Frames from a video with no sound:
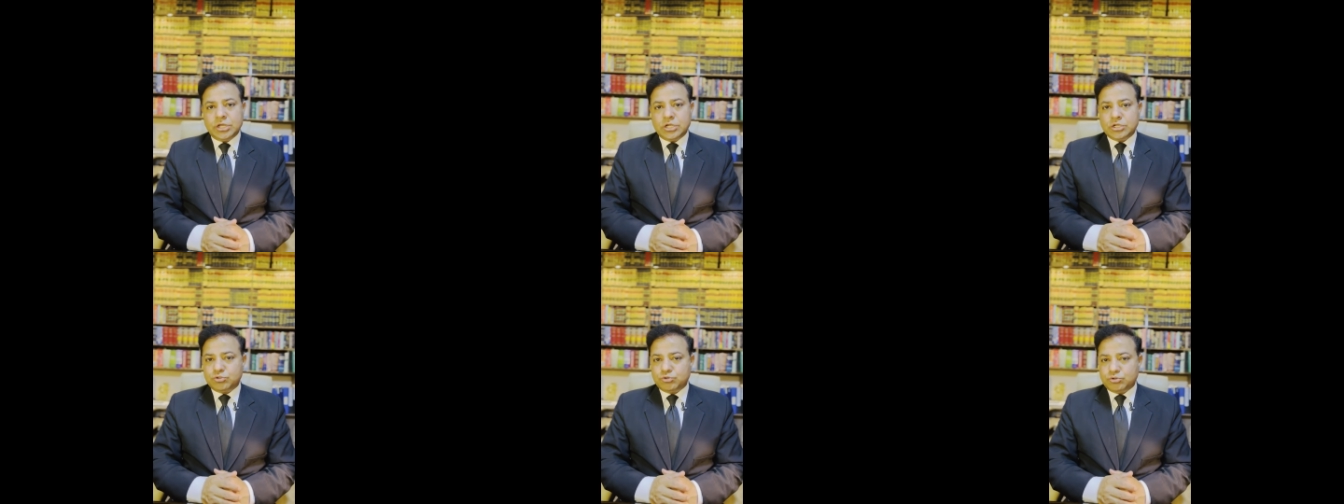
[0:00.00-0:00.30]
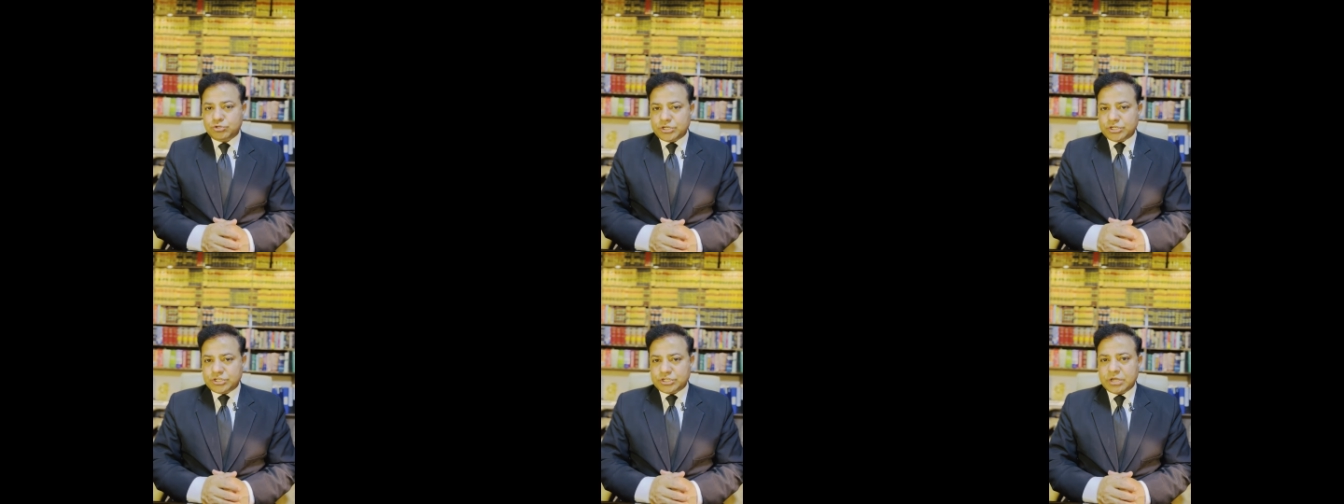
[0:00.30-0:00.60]
to
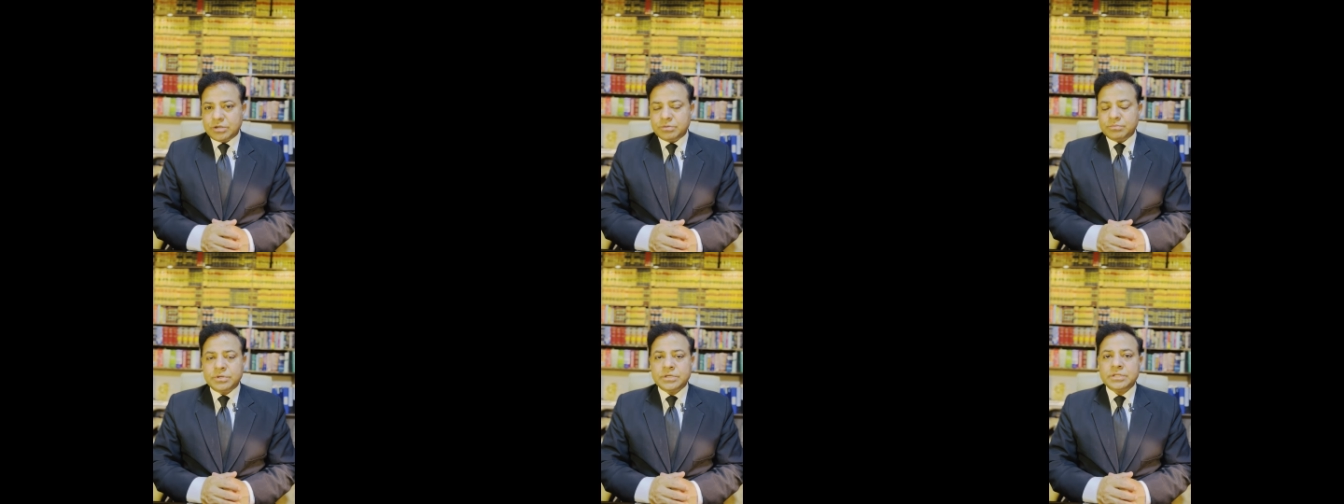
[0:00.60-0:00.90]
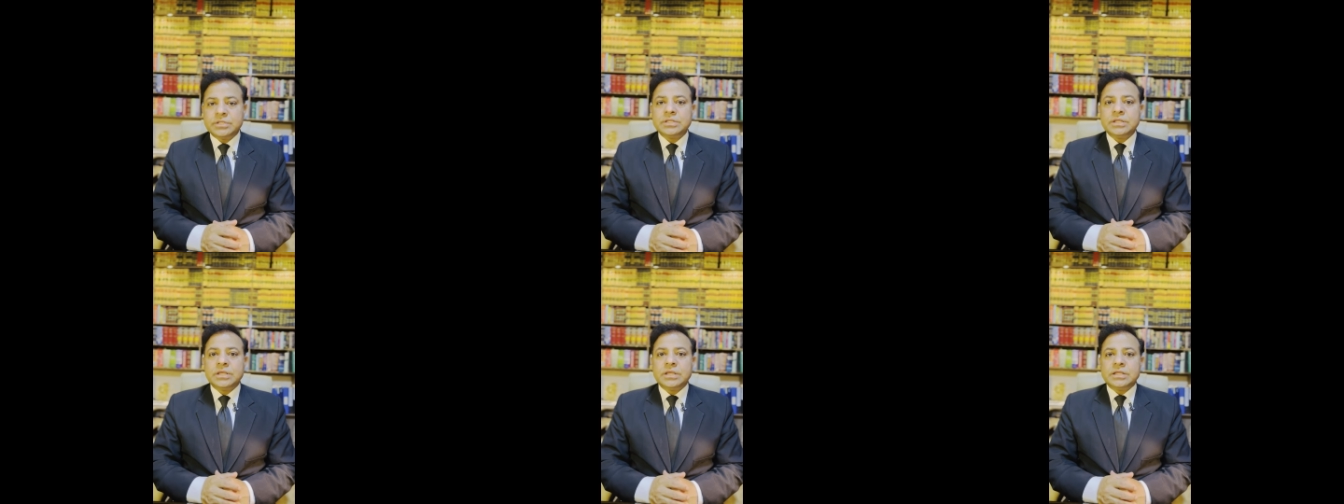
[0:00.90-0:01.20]

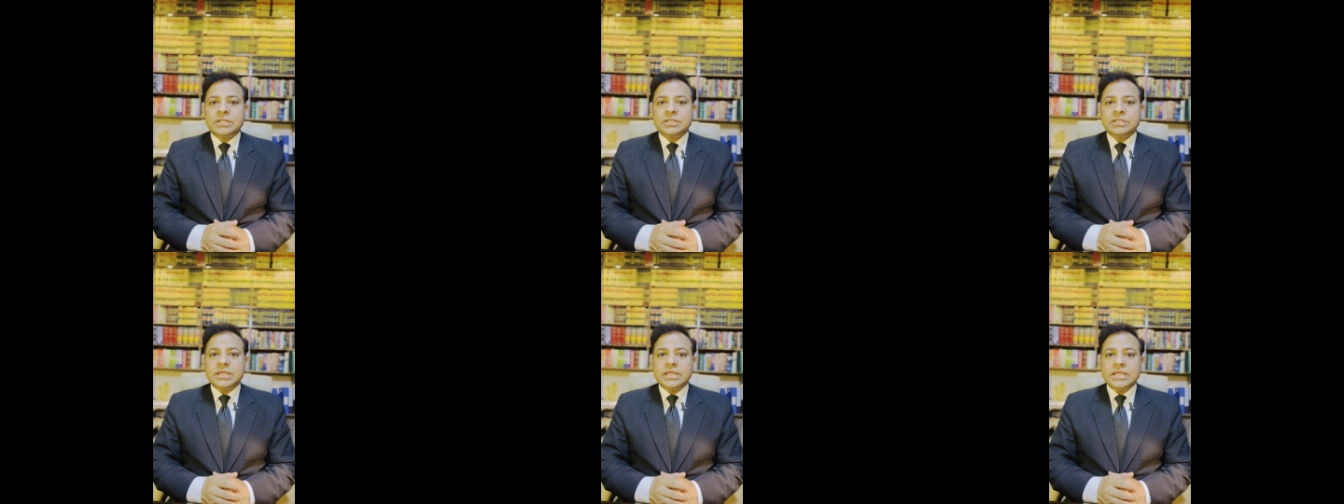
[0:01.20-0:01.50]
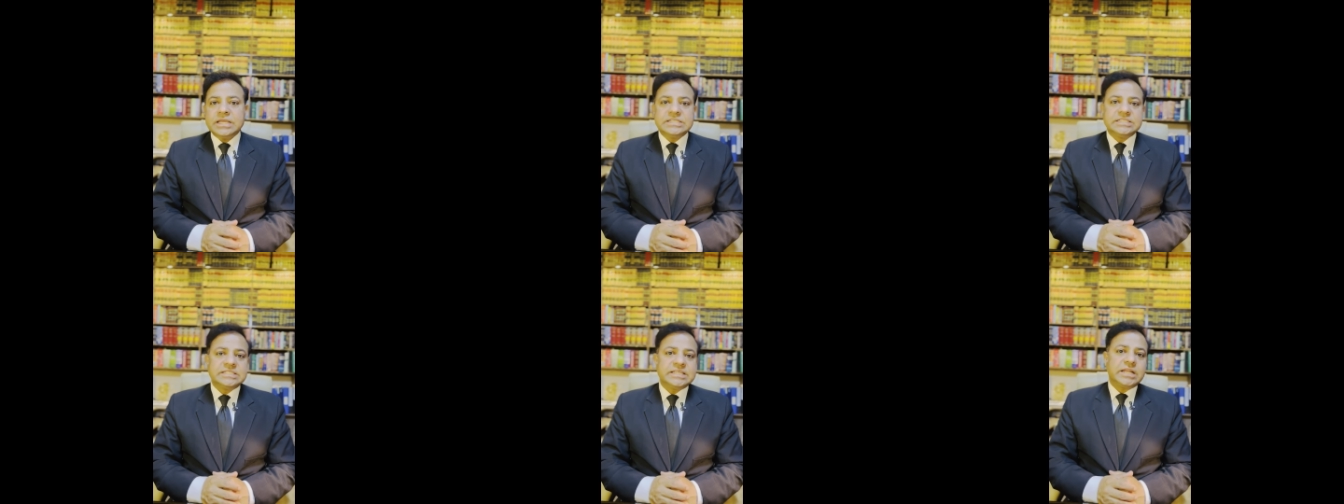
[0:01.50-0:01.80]
determine the
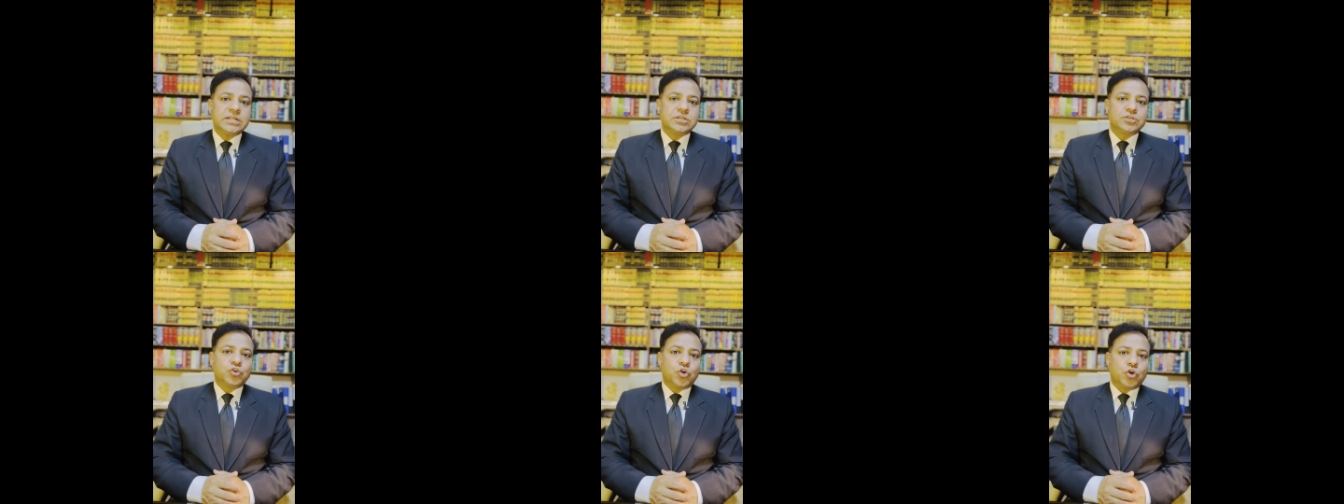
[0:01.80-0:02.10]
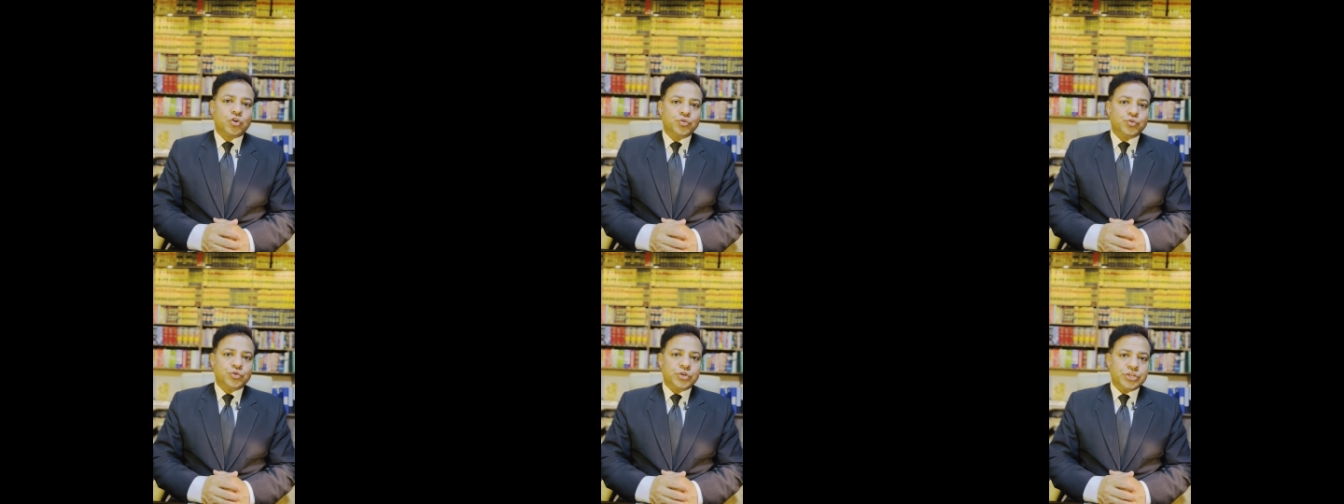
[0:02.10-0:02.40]
exact
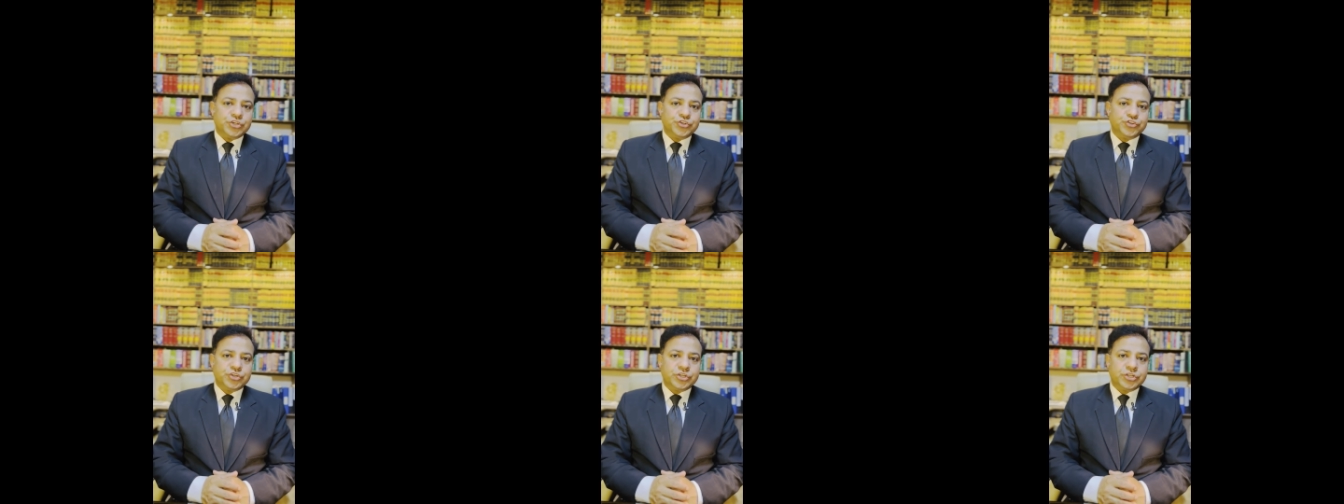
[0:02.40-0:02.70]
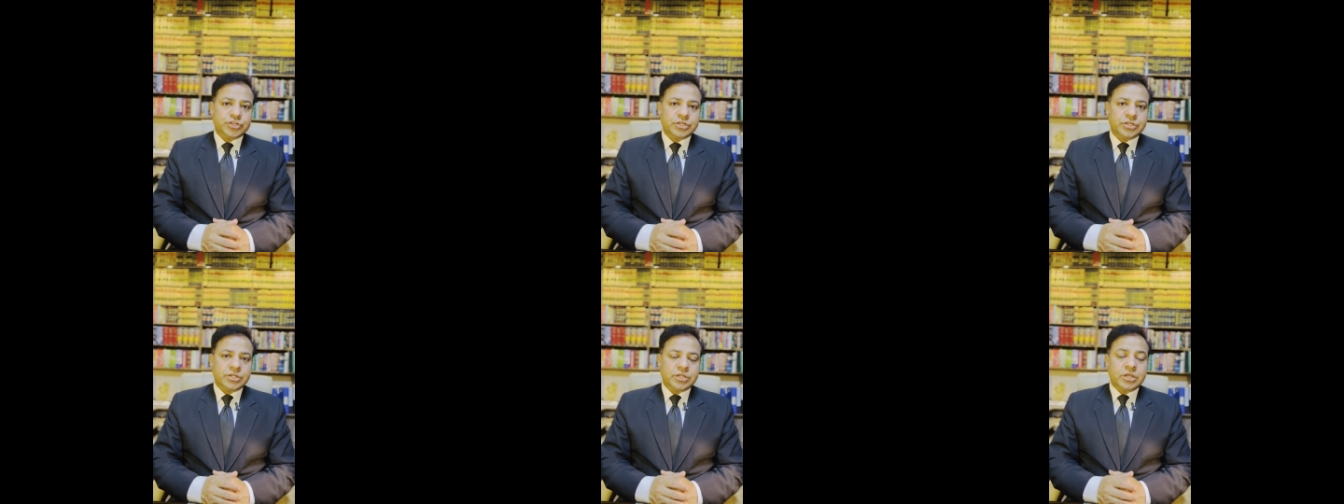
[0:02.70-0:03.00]

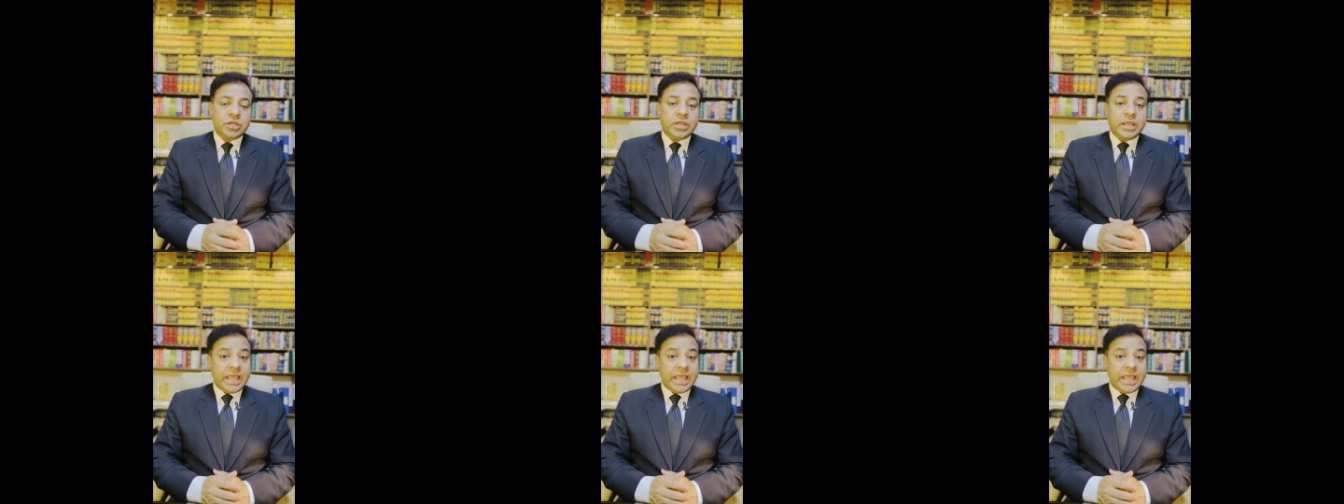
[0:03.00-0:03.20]
connotation